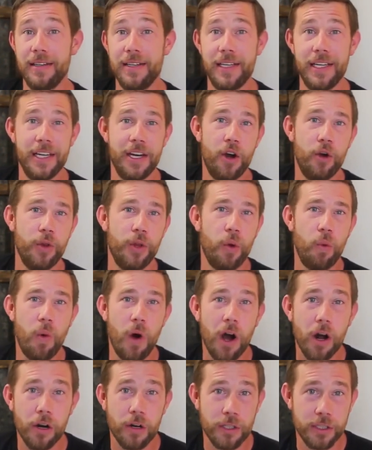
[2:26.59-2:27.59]
you know, the
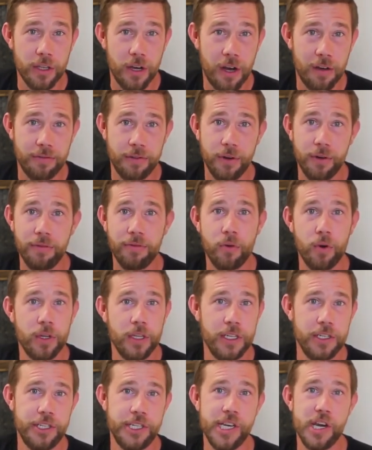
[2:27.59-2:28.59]
water softener for
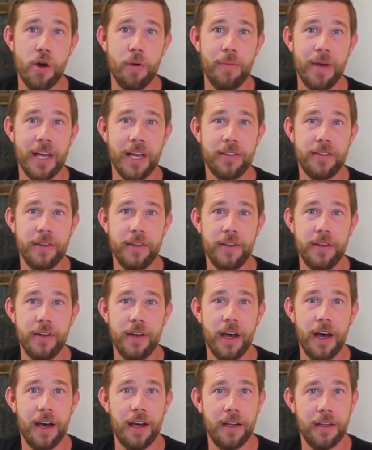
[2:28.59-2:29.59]
the GEO method
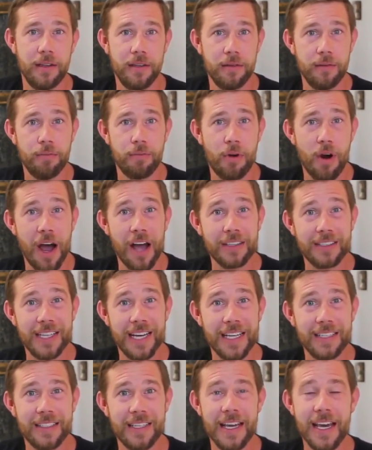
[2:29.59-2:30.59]
uh,
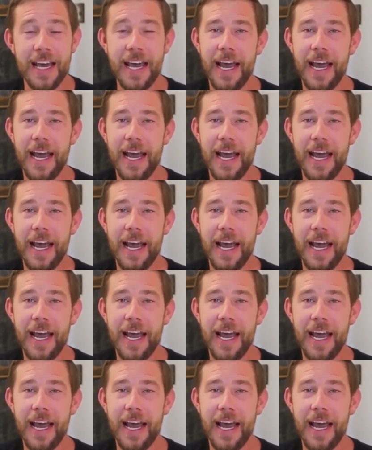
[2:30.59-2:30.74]
process,